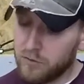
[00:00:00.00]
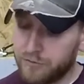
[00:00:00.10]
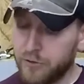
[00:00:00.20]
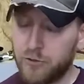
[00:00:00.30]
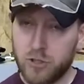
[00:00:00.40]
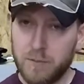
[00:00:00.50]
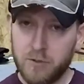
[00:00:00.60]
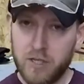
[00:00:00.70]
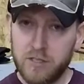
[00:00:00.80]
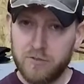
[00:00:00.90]
future
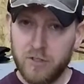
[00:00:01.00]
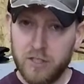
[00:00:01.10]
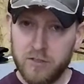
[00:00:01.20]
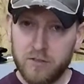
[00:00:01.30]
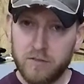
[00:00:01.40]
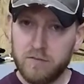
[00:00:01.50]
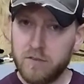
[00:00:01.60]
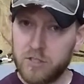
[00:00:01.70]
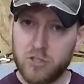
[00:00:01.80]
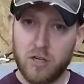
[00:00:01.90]
upgrades for this,
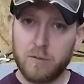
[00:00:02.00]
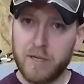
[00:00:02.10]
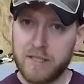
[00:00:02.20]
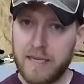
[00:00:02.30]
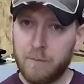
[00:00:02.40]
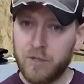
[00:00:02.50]
let's talk about that,